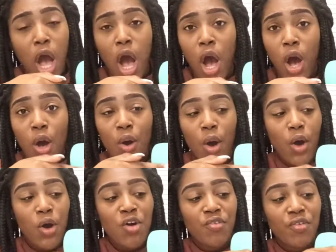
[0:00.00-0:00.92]
all
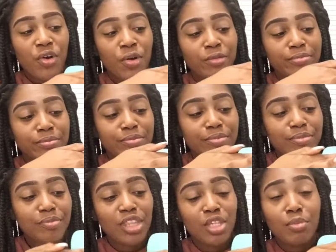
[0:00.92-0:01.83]
over
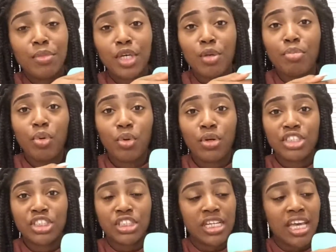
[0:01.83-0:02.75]
the middle
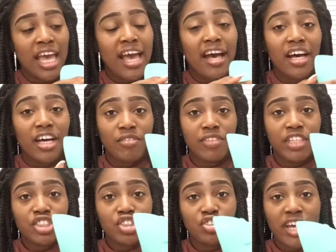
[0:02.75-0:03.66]
portion of
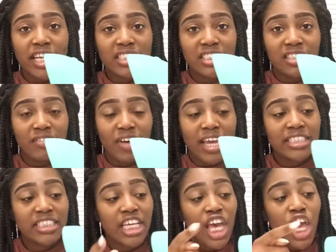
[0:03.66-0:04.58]
this traction
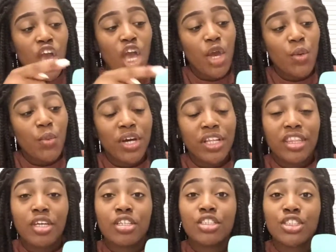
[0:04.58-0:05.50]
device. And
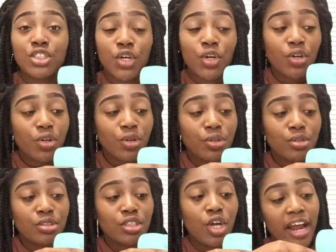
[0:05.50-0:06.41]
what the
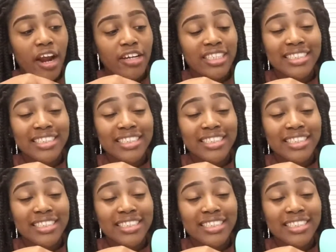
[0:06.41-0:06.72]
circles are